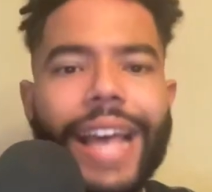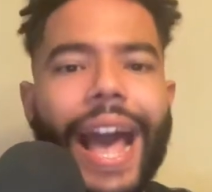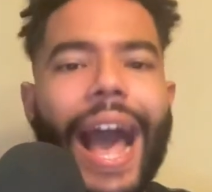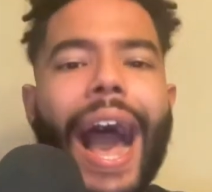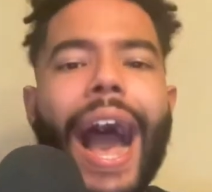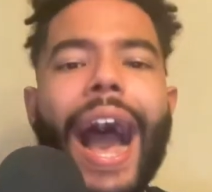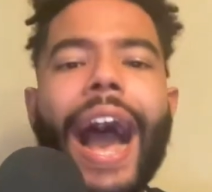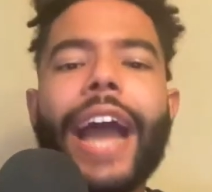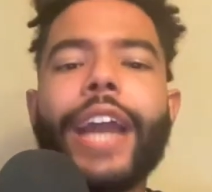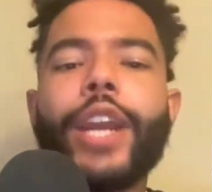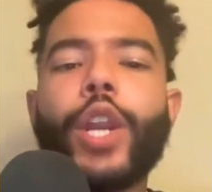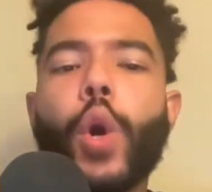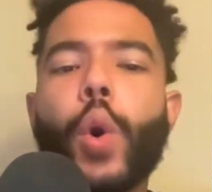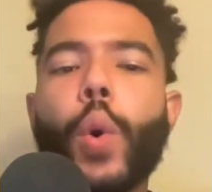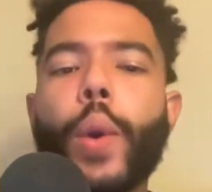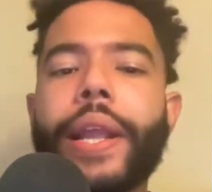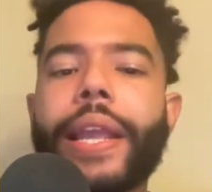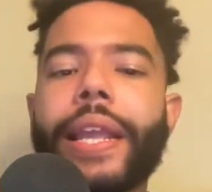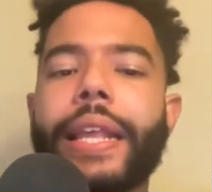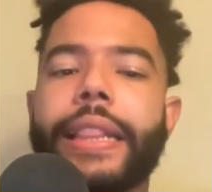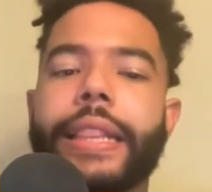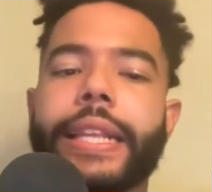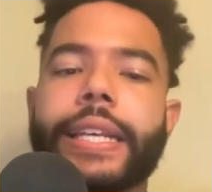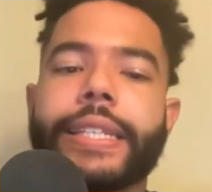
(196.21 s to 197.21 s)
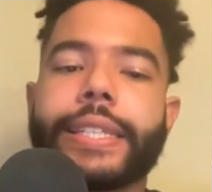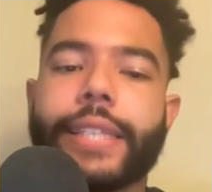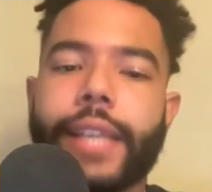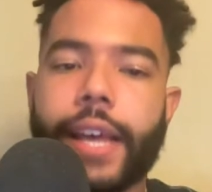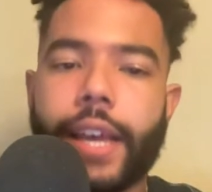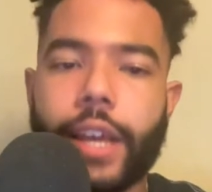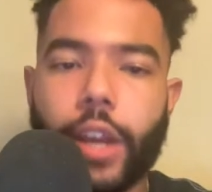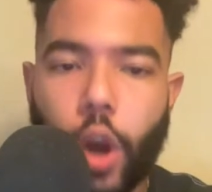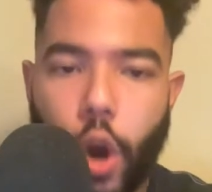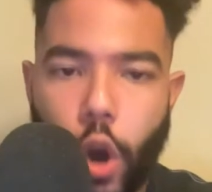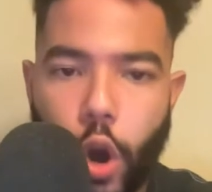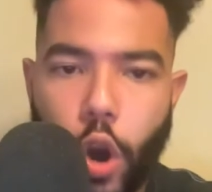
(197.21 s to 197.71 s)
I don't get this
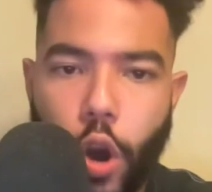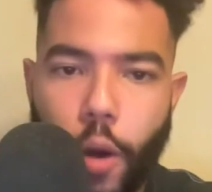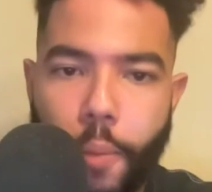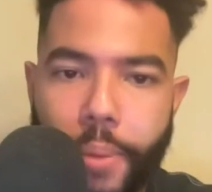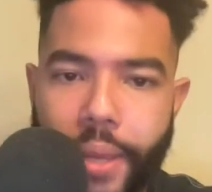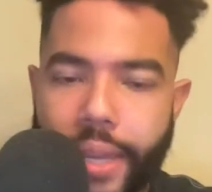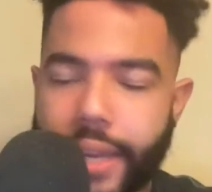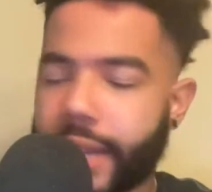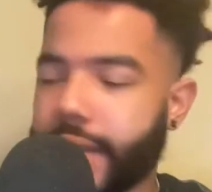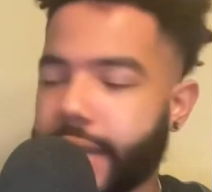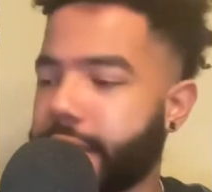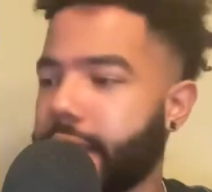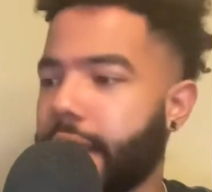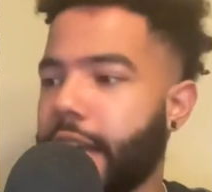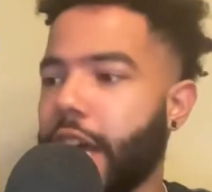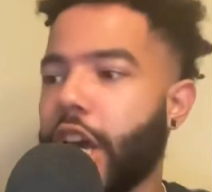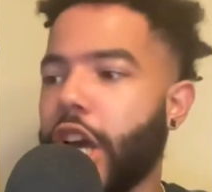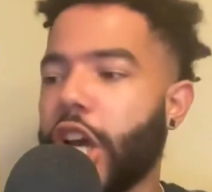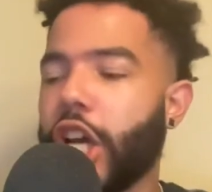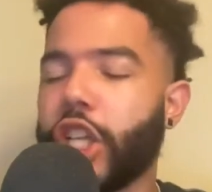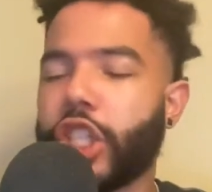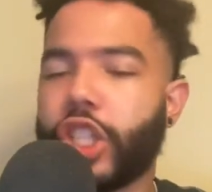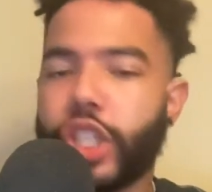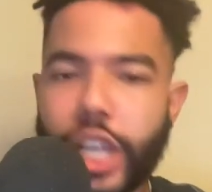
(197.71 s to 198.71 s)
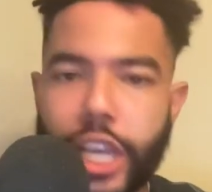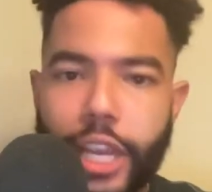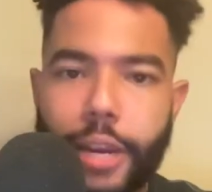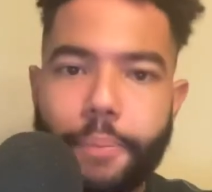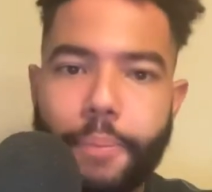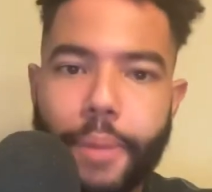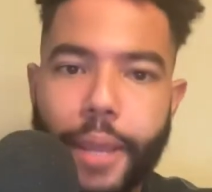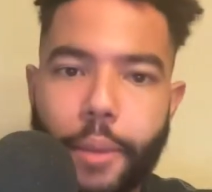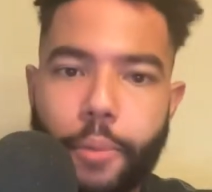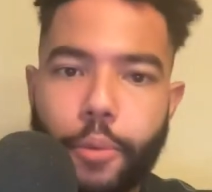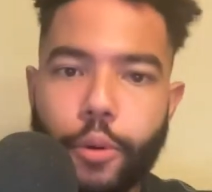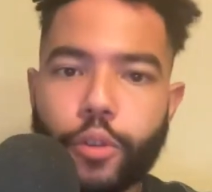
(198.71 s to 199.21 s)
at all because Shane
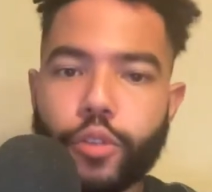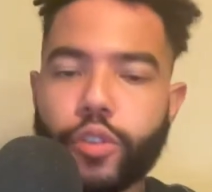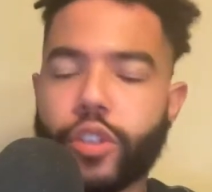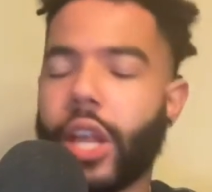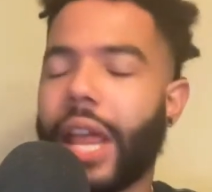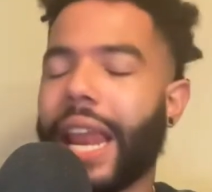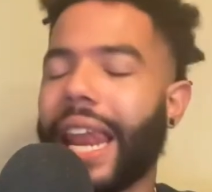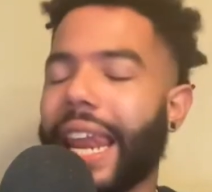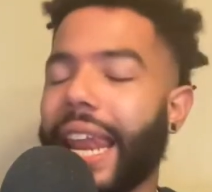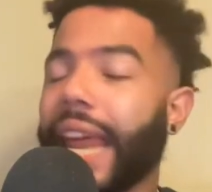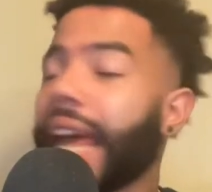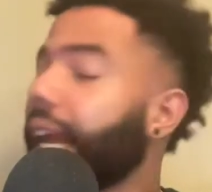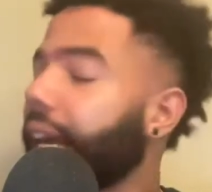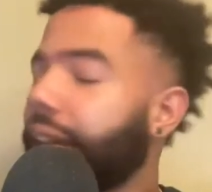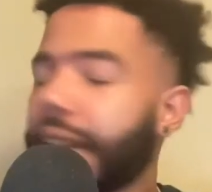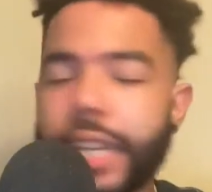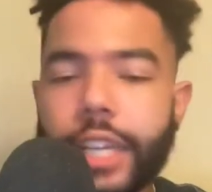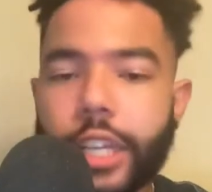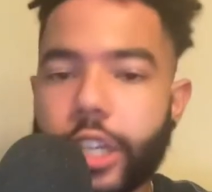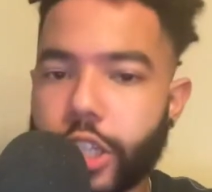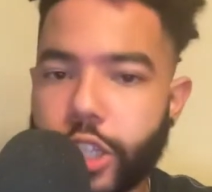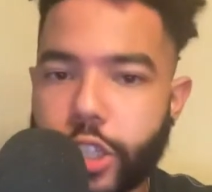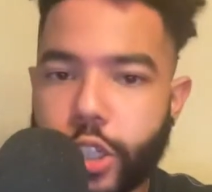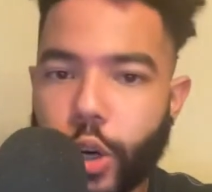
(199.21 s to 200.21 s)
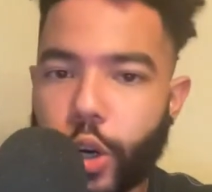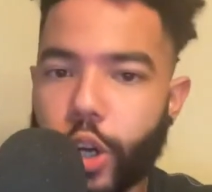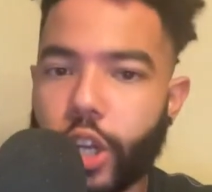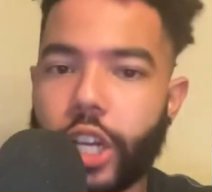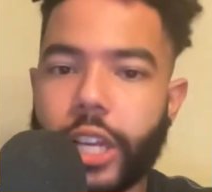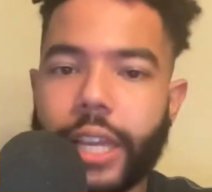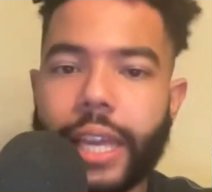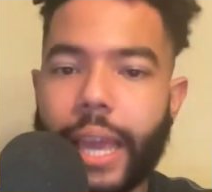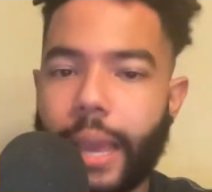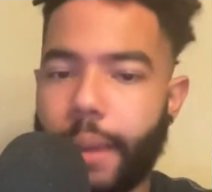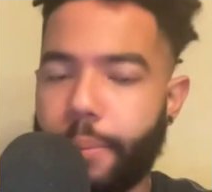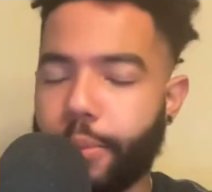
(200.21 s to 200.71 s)
Bieber's likely to start
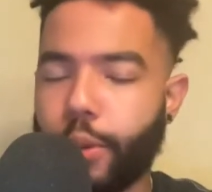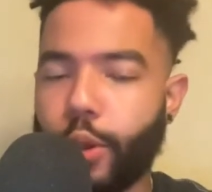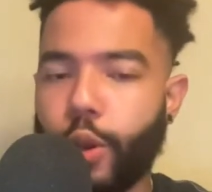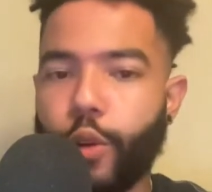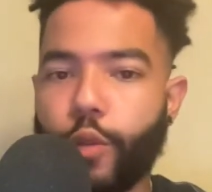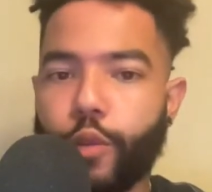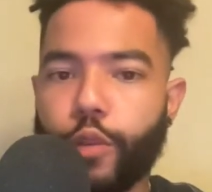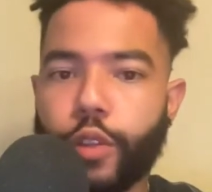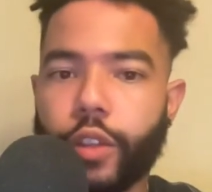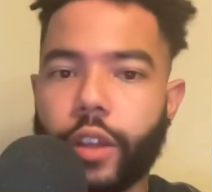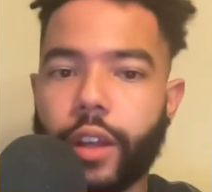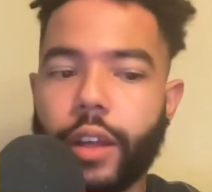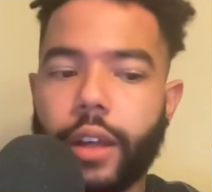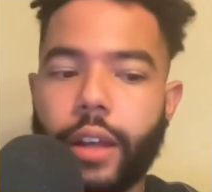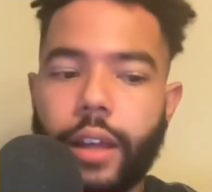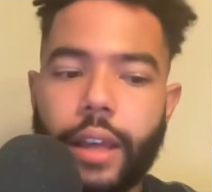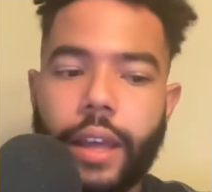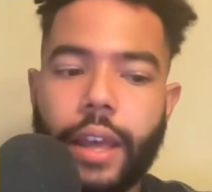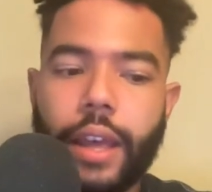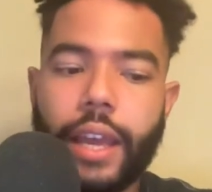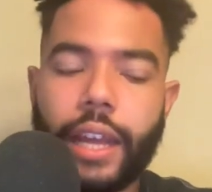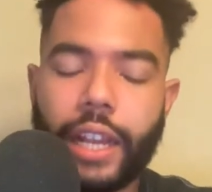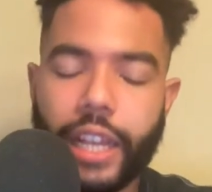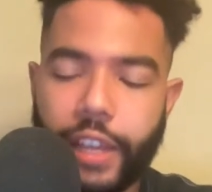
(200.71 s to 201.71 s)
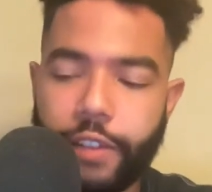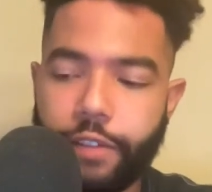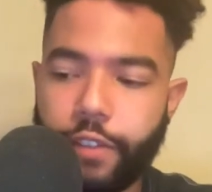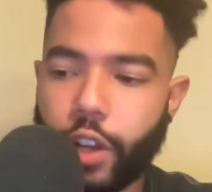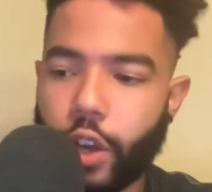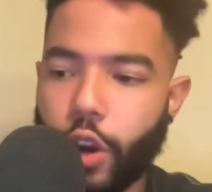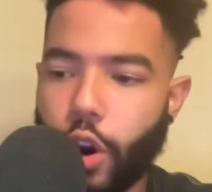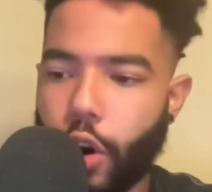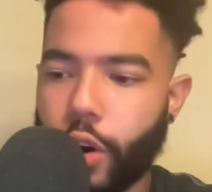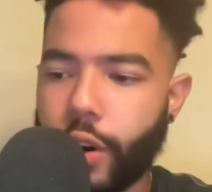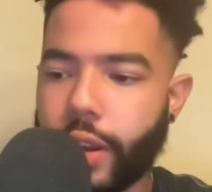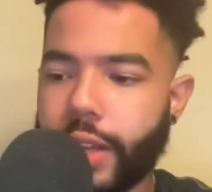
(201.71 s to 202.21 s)
game two for the Cleveland
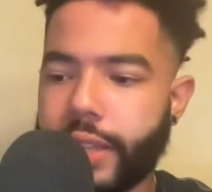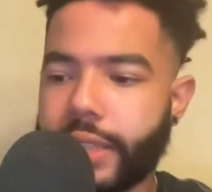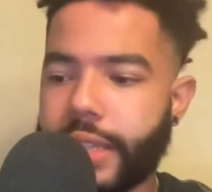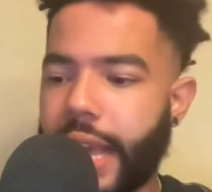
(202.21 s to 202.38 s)
Guardians,